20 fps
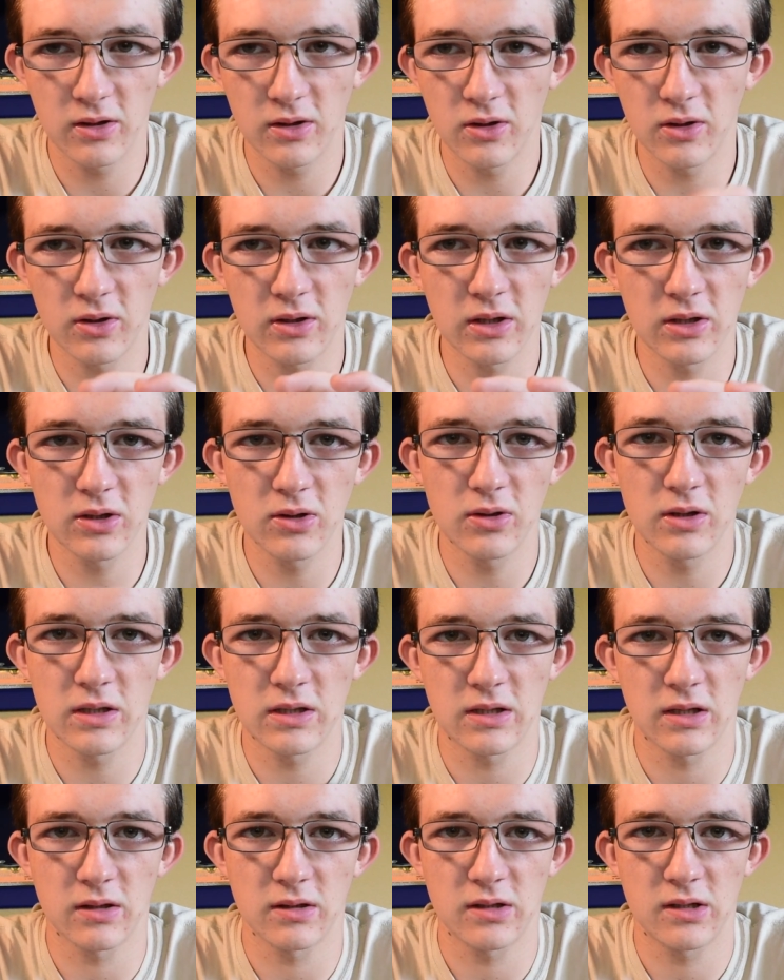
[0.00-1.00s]
You can do
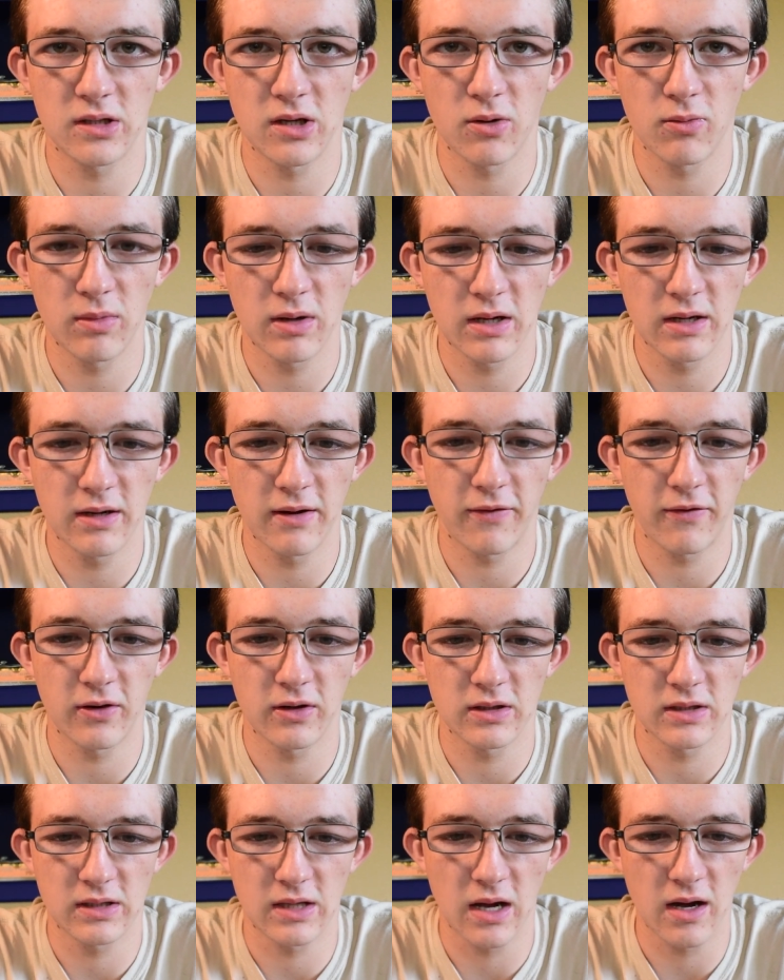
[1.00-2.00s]
this on so many
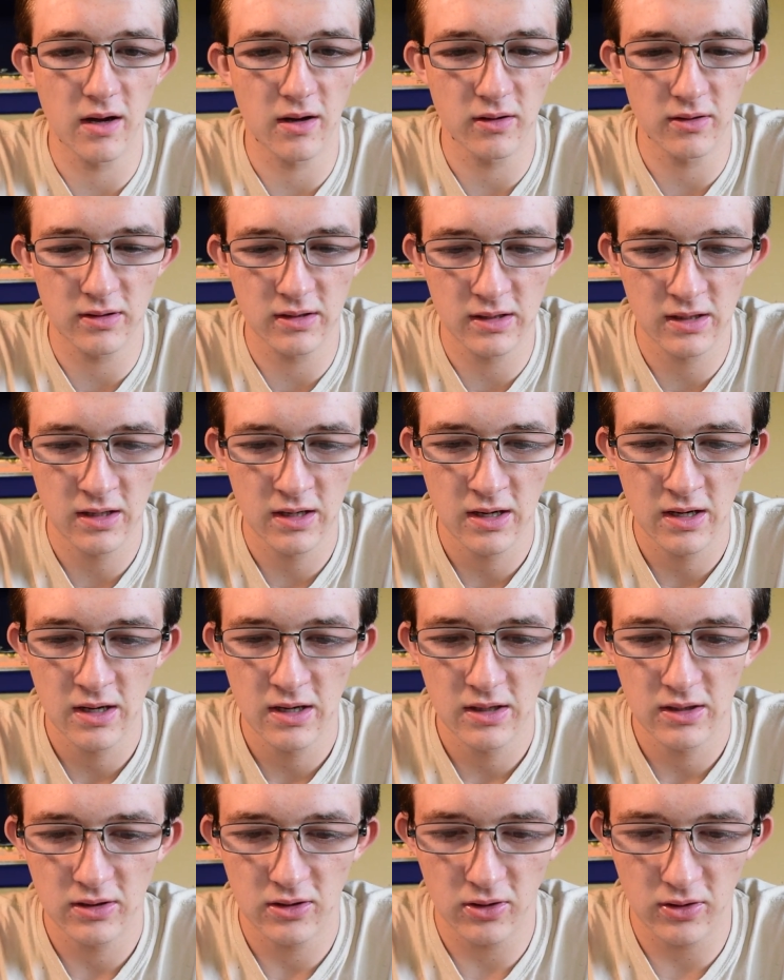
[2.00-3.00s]
different styles.
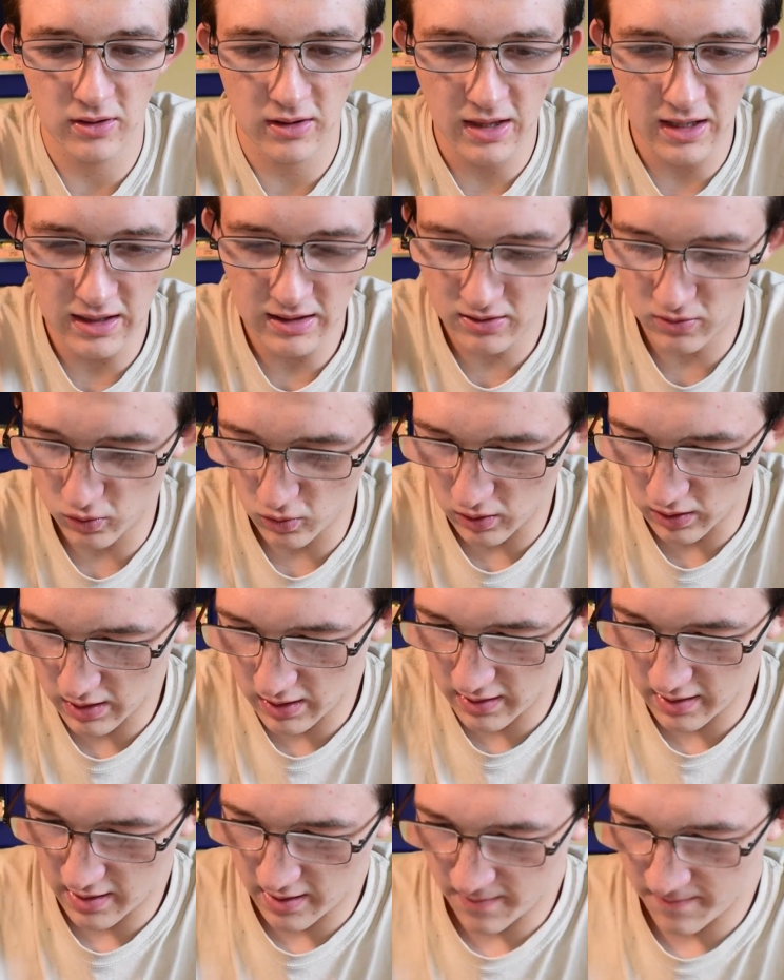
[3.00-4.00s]
So that's one
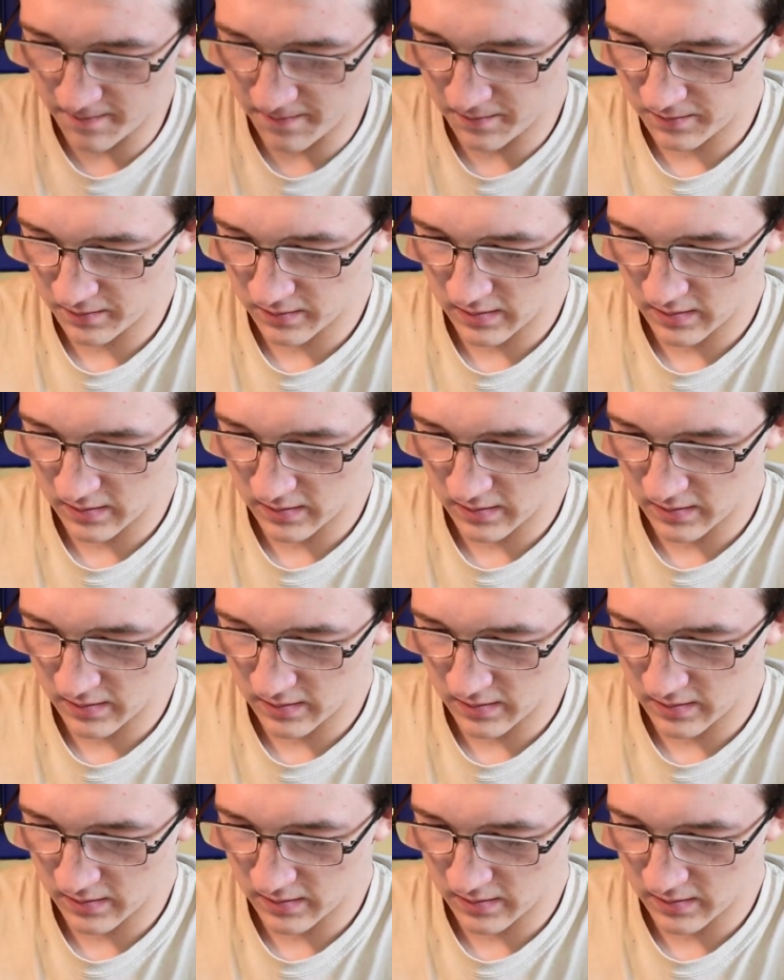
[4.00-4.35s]
of them.